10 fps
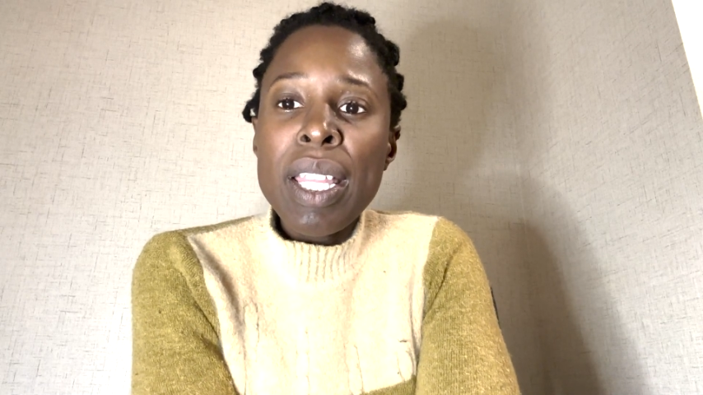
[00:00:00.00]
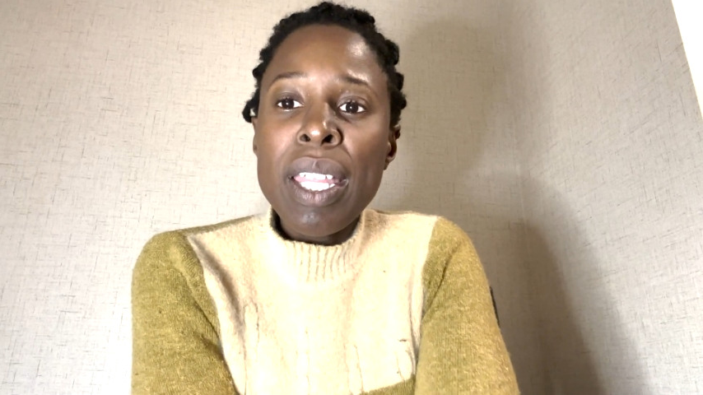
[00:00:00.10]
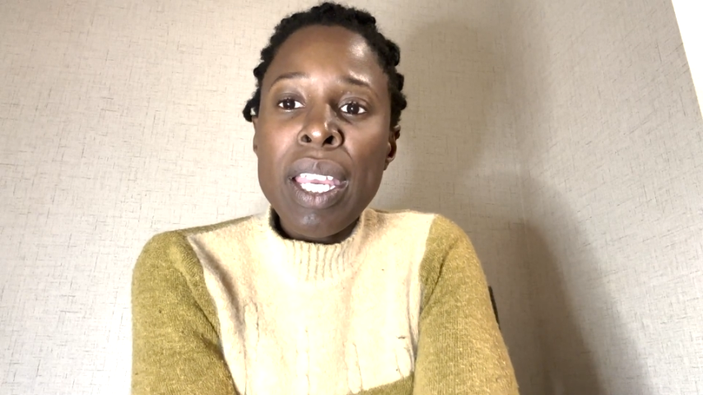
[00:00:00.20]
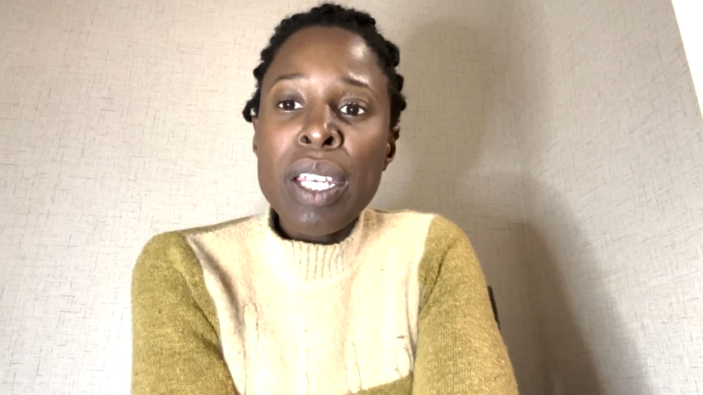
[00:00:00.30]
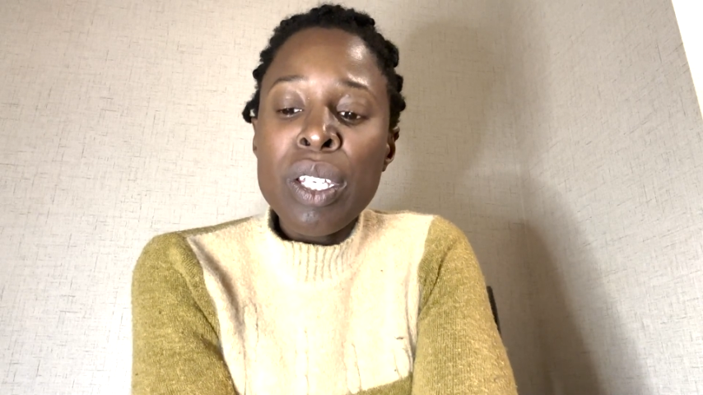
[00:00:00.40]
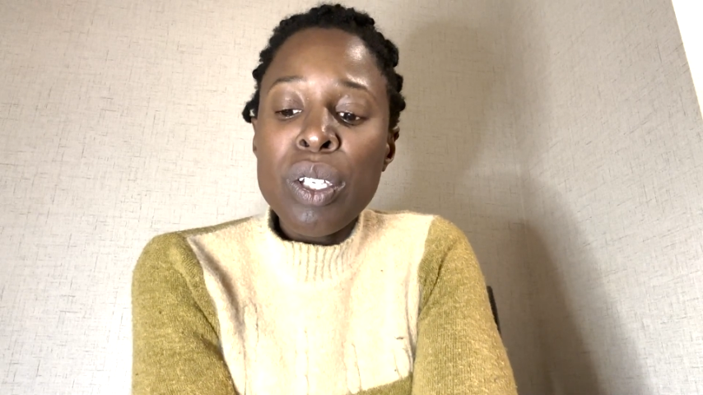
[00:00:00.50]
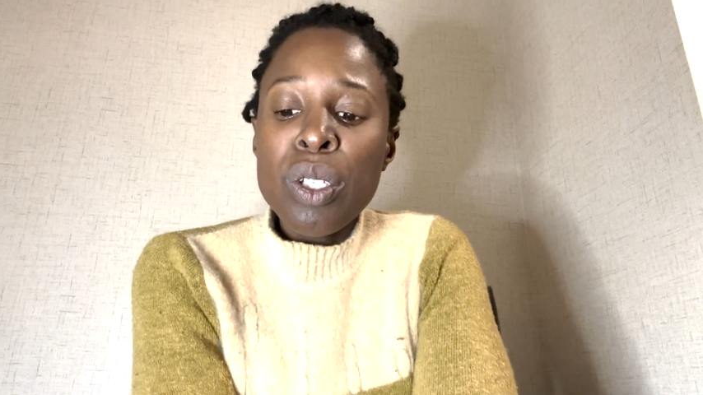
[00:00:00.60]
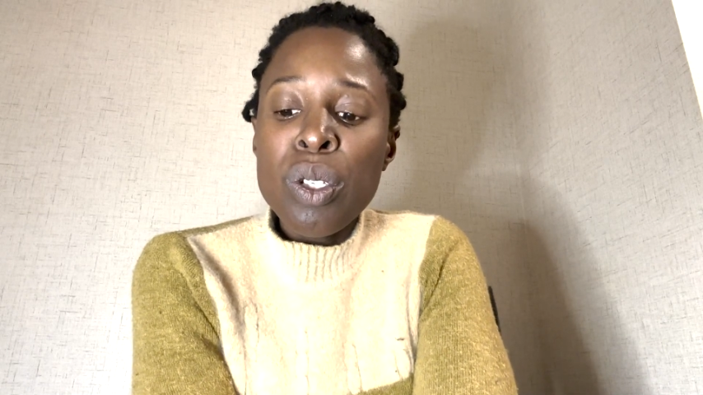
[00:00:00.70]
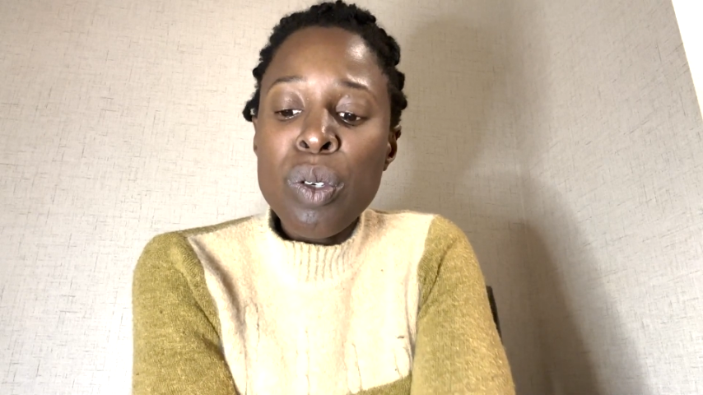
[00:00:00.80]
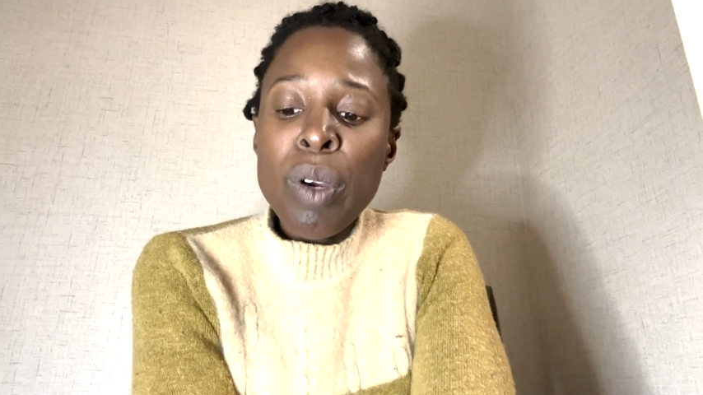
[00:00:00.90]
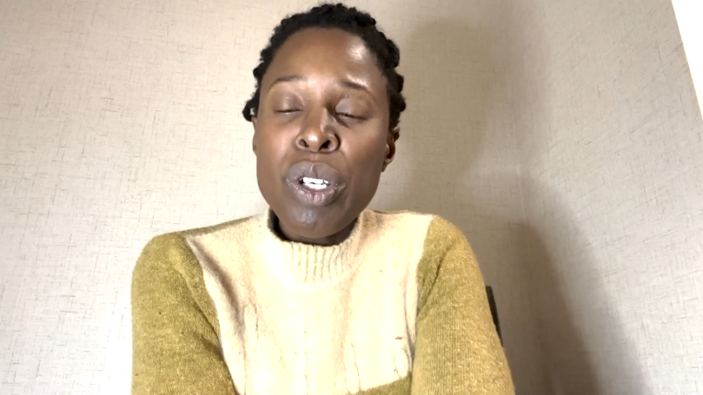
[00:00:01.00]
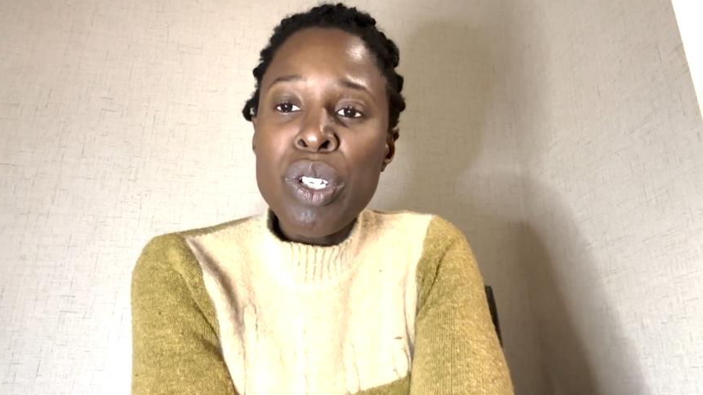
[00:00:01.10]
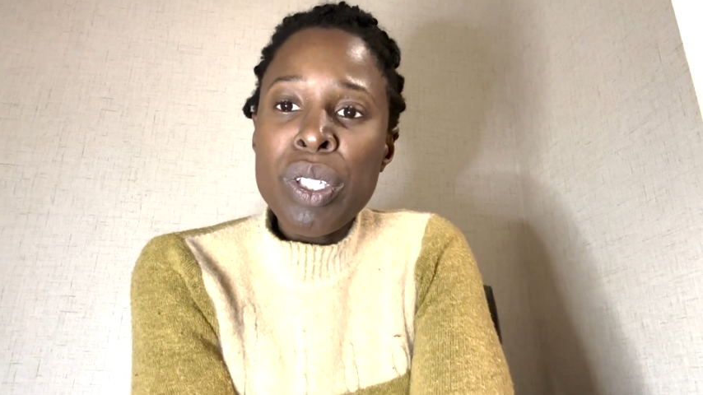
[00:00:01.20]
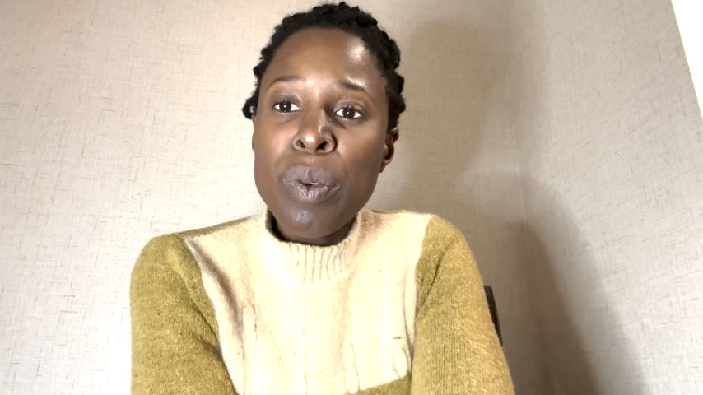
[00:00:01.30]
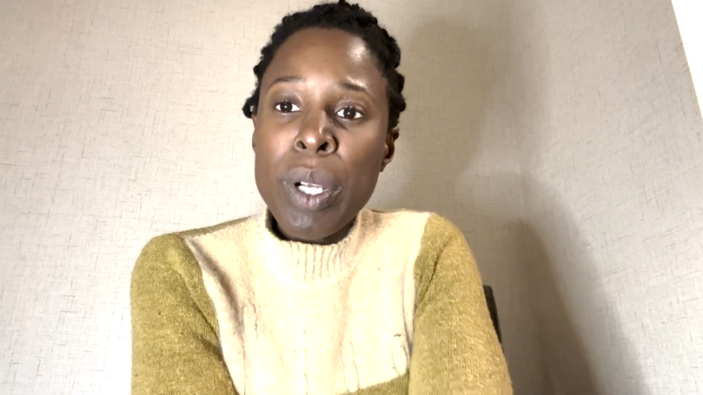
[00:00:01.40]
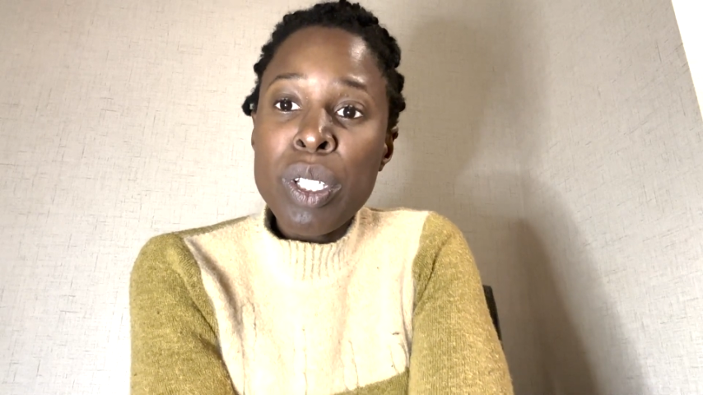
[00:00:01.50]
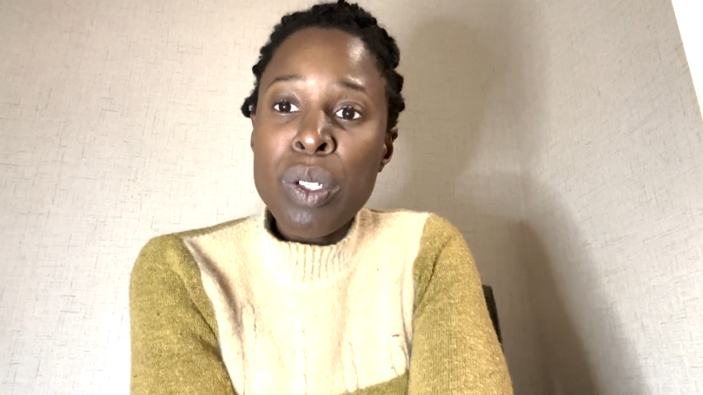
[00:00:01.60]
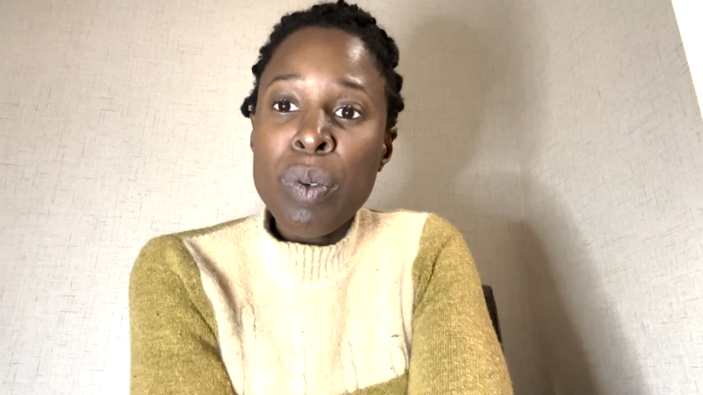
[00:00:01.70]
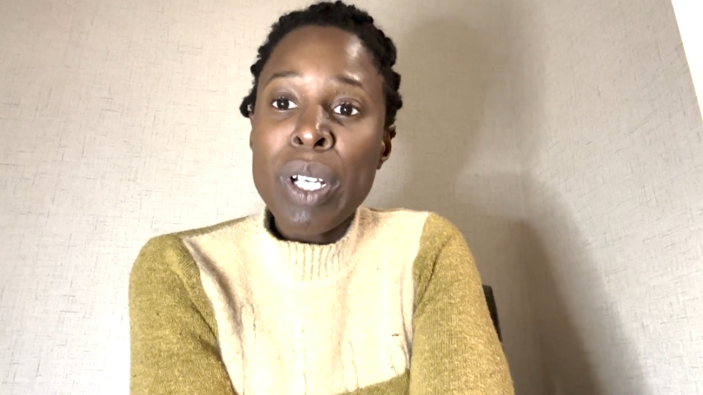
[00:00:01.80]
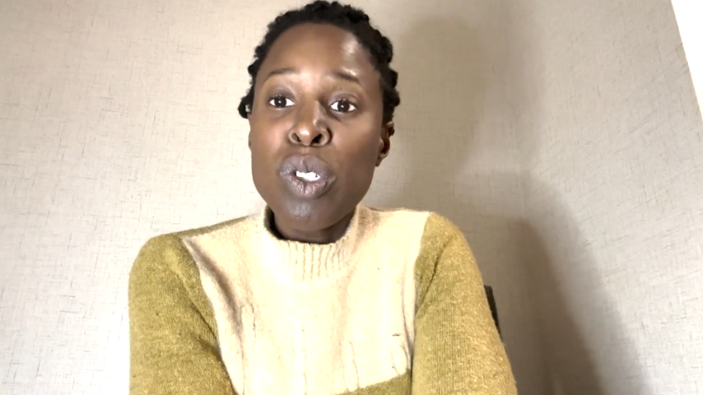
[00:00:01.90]
then you are just going
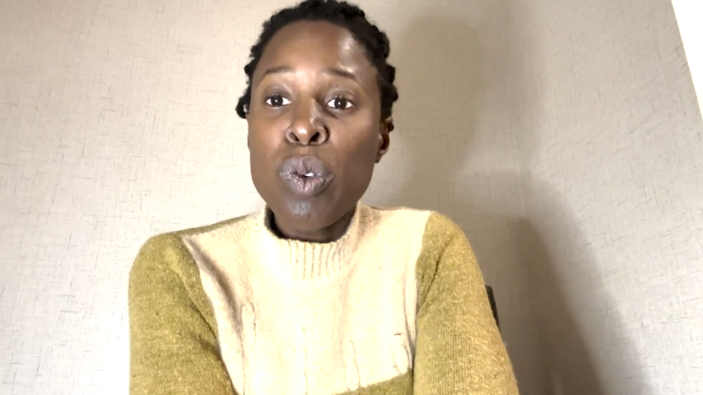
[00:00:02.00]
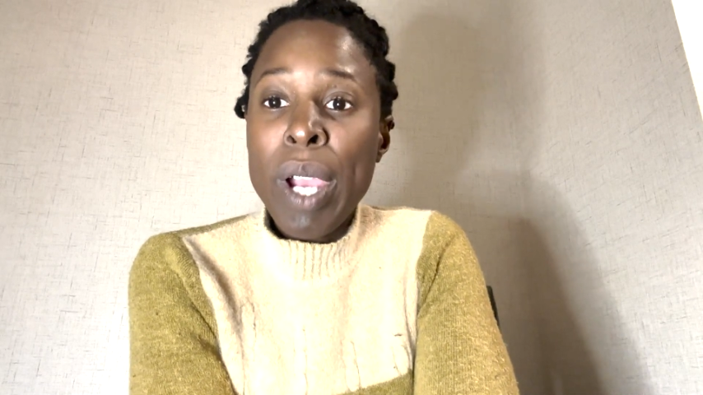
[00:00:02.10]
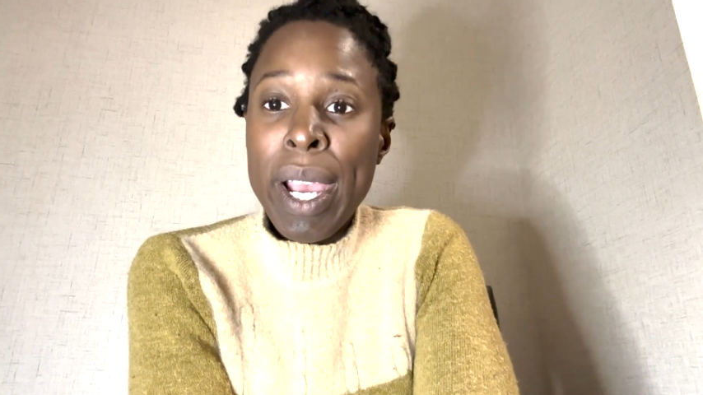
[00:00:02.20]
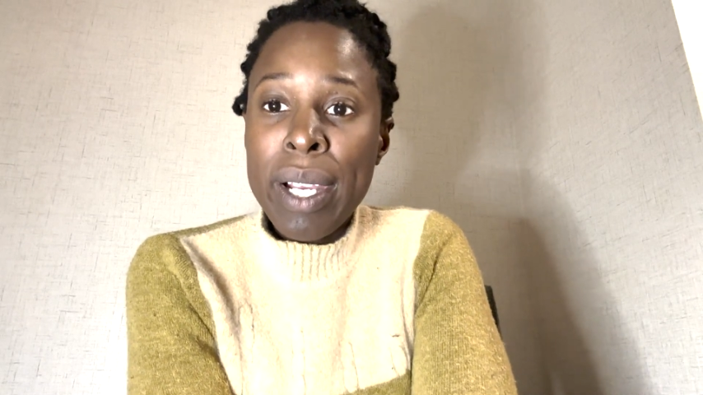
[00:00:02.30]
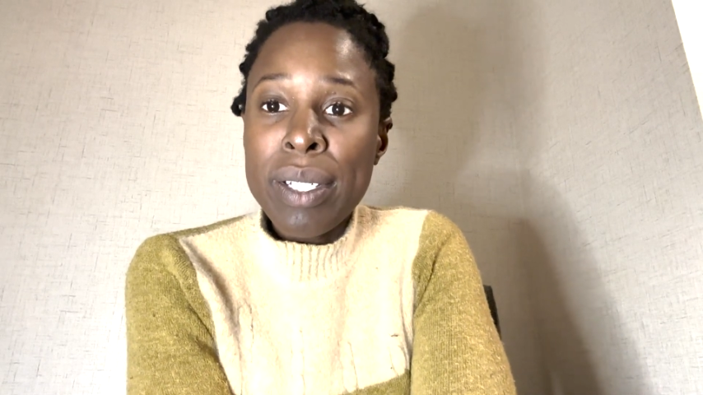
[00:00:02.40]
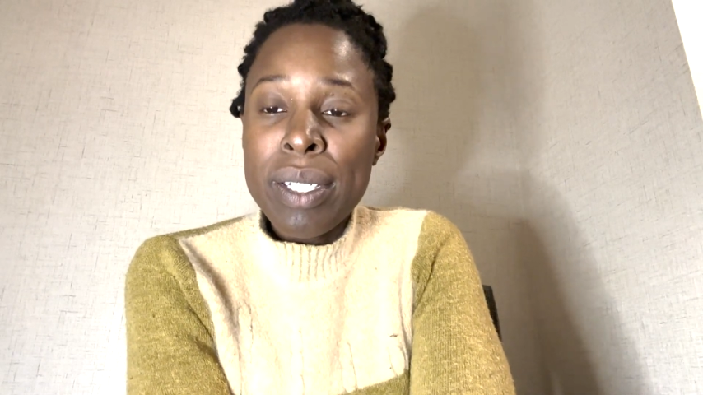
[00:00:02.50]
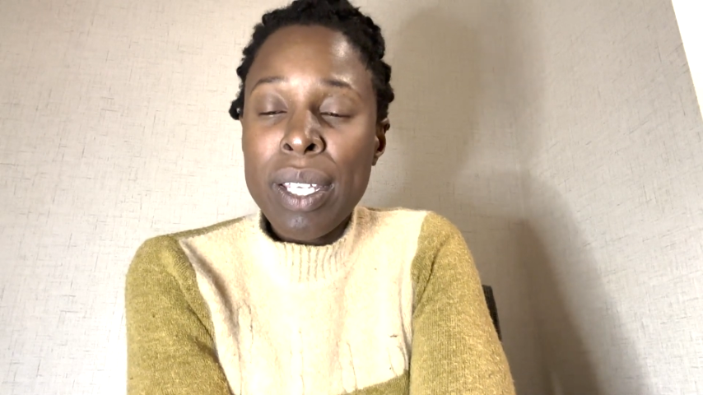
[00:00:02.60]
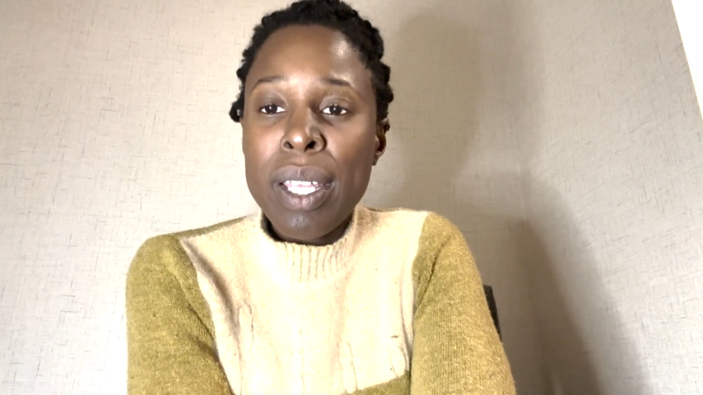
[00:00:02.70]
to attract